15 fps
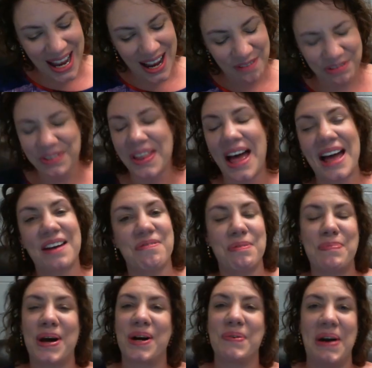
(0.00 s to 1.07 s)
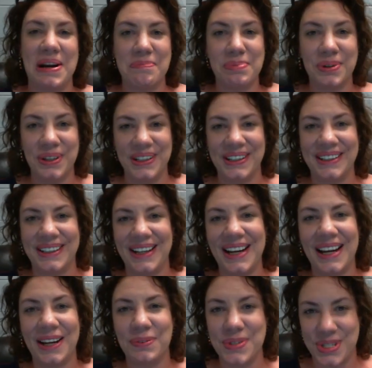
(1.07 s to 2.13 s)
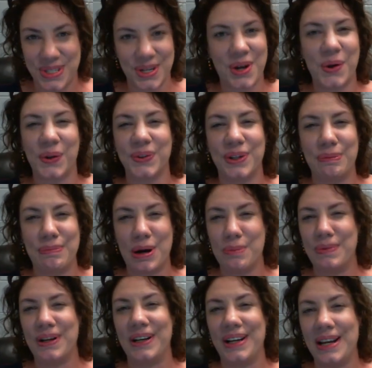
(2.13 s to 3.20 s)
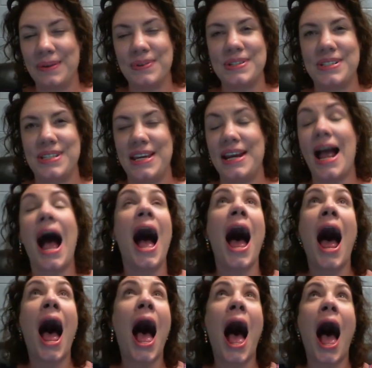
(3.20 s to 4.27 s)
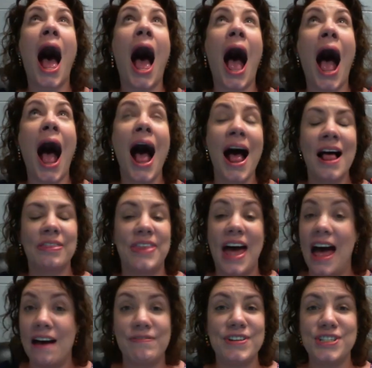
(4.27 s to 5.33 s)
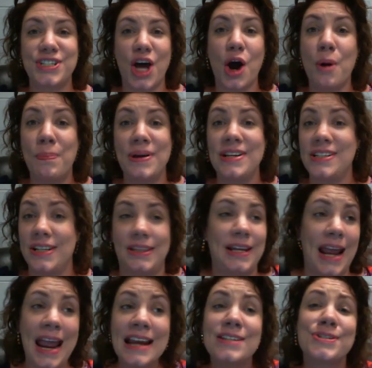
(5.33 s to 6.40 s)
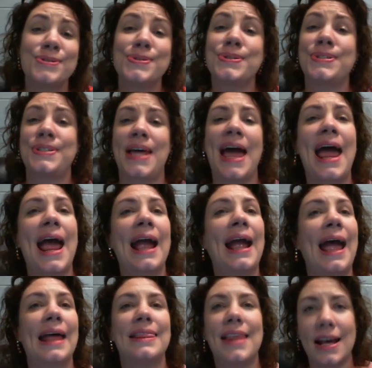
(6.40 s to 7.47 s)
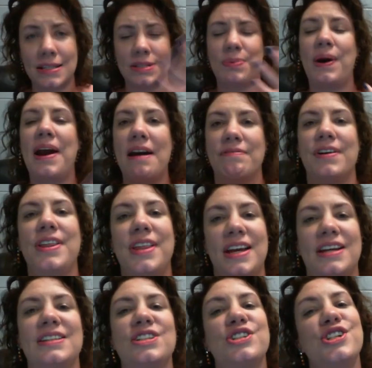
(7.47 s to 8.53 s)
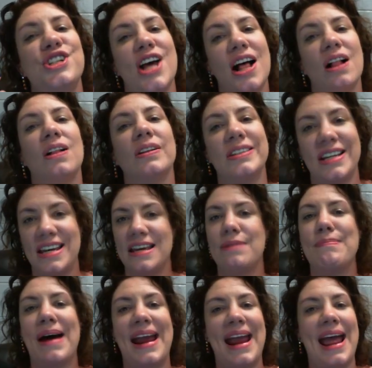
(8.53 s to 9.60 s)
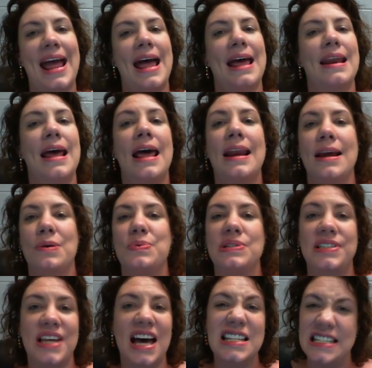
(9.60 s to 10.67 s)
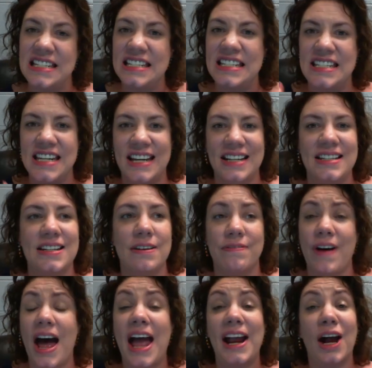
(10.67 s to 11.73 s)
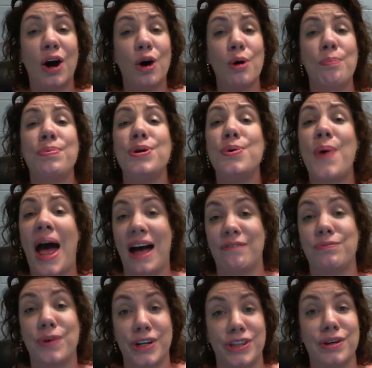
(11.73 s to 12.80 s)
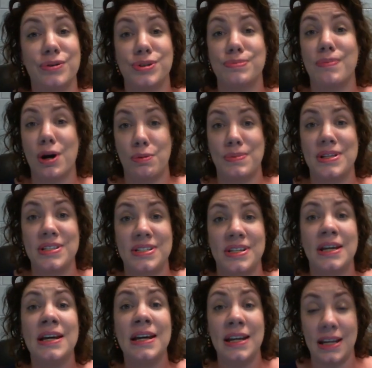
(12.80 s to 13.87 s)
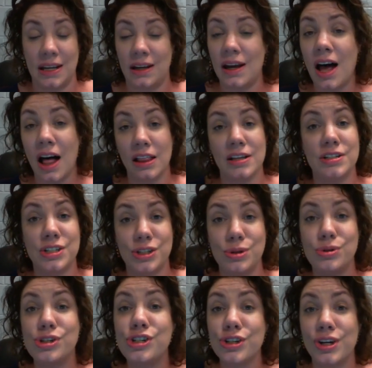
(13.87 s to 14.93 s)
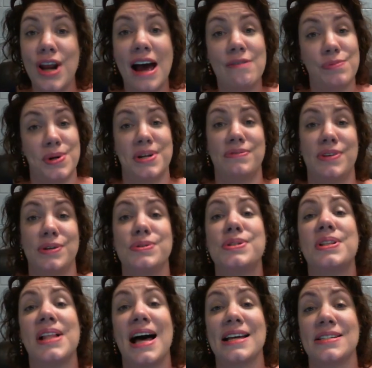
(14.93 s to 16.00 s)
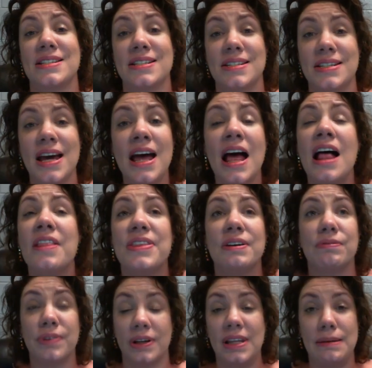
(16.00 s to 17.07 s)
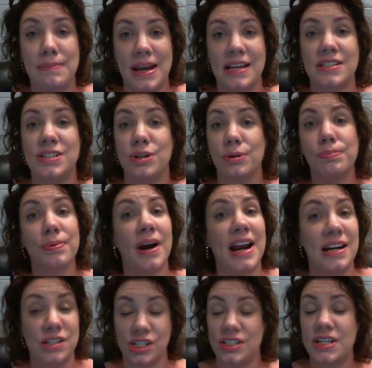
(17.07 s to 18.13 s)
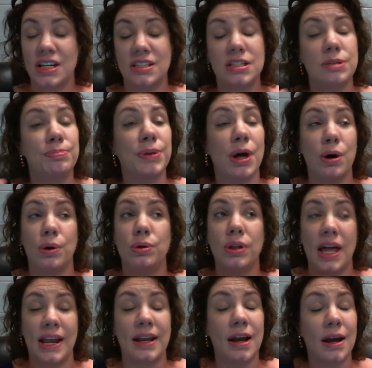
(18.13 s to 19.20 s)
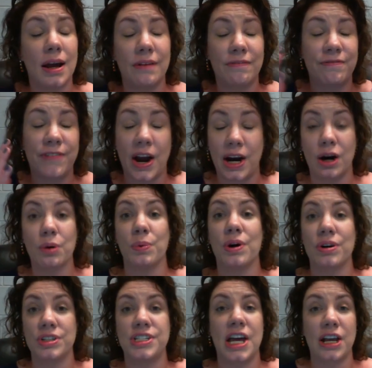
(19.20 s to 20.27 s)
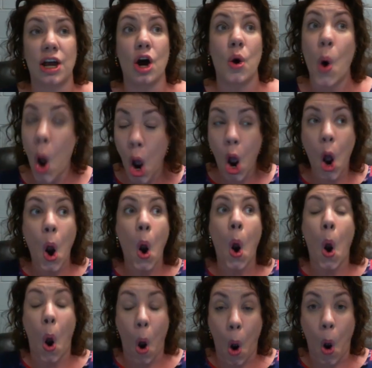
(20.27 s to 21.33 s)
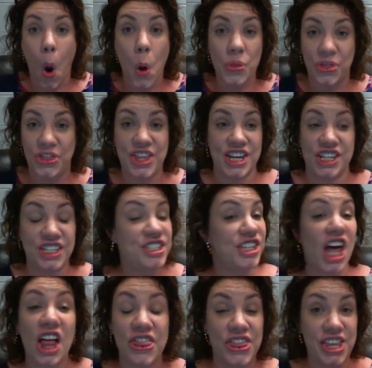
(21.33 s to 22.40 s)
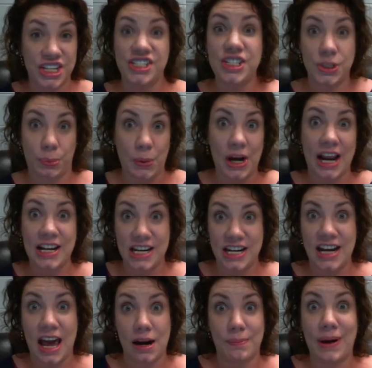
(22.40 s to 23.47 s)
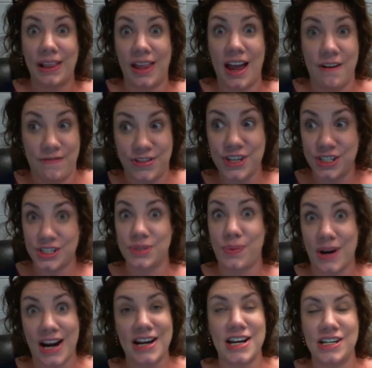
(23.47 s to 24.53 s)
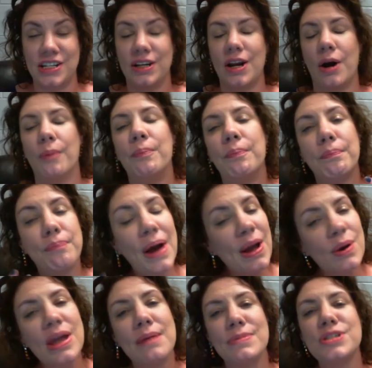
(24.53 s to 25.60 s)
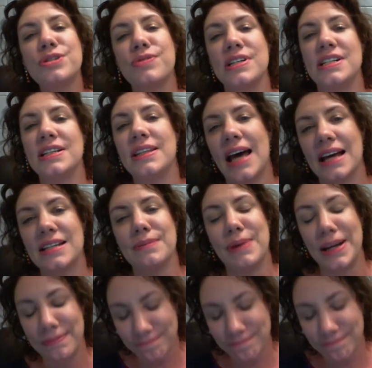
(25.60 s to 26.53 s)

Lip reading: for lack of a better way to put it, it was the golden moment. It was the heavens opened and the angels sang, and that's where everything gelled in my head, and it was addictive. I hope you have one of those moments in college. You should have one of those classes that really makes your brain just explode like fireworks and go, this is what I need out of my life. This is what I need to know. Biochemistry did that to me.